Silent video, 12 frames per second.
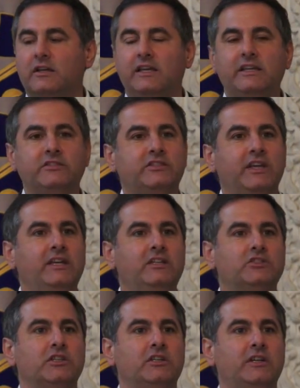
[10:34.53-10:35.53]
East
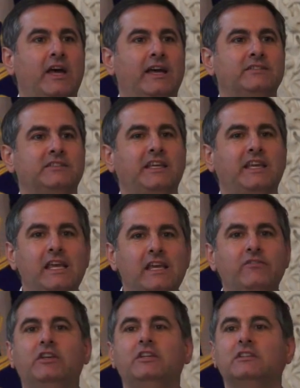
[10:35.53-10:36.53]
Asia has
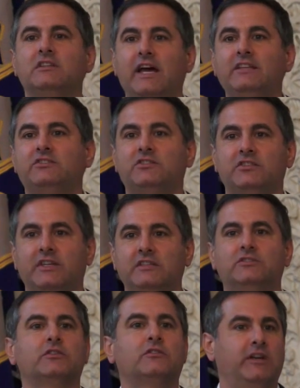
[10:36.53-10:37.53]
even less
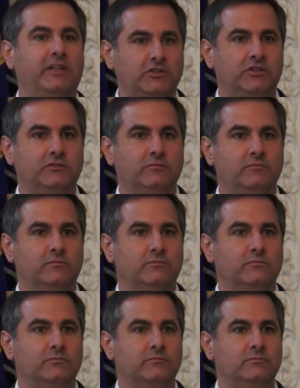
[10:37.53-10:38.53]
integration
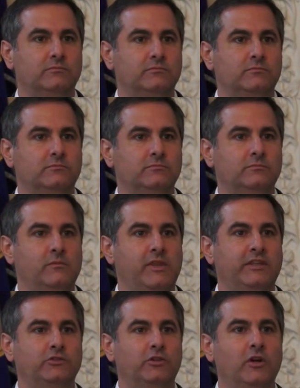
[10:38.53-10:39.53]

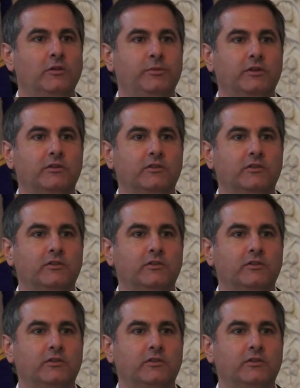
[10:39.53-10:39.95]
than Europe,